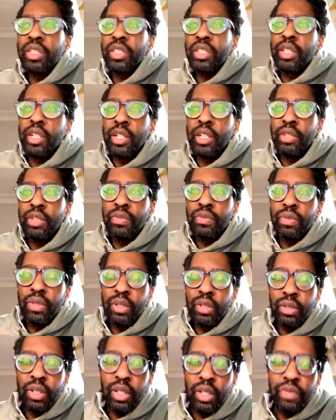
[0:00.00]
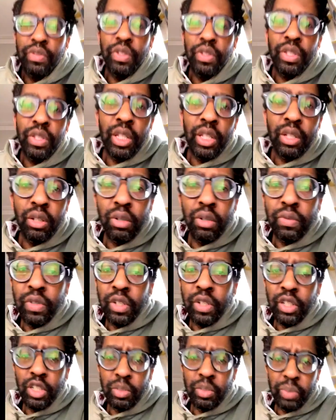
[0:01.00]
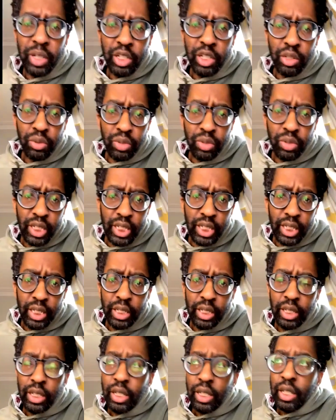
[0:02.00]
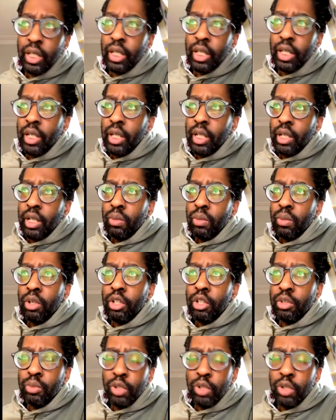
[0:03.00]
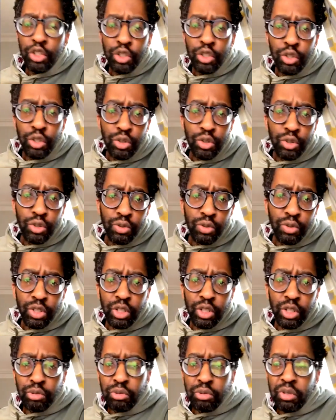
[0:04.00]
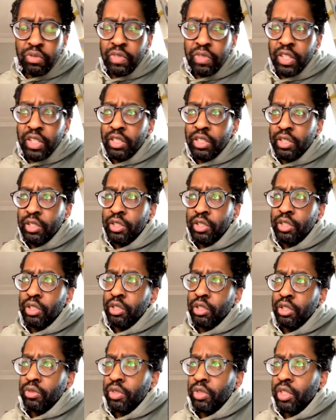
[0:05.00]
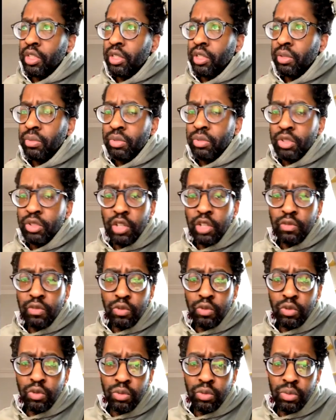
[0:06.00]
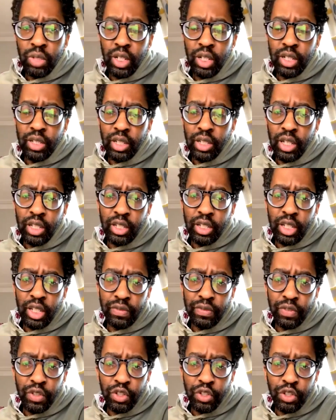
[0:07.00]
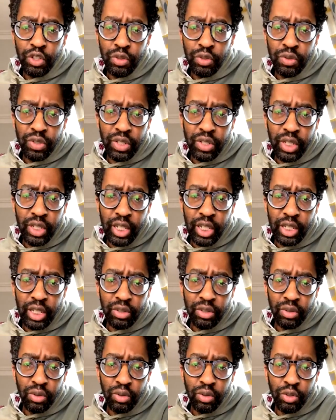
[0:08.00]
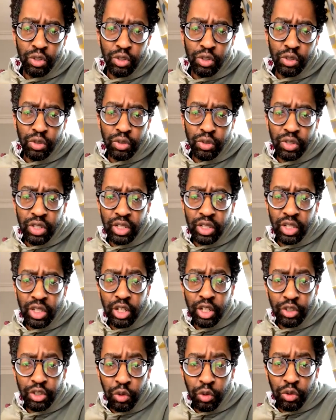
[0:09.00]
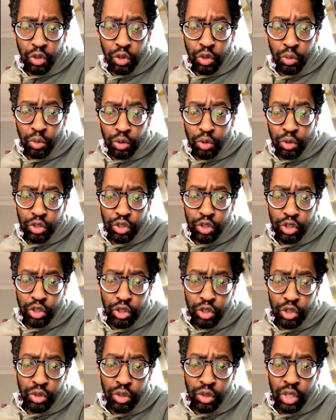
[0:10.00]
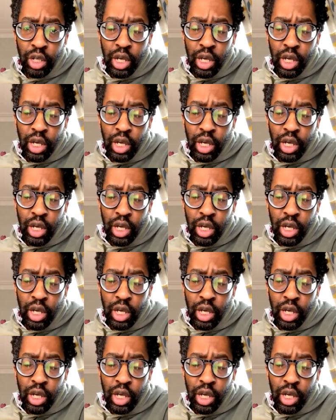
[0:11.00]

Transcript: in life, if you think of a specialty, why choose neurosurgery, vascular surgery, general? And if a student says, or junior doctor says, I don't know what to do,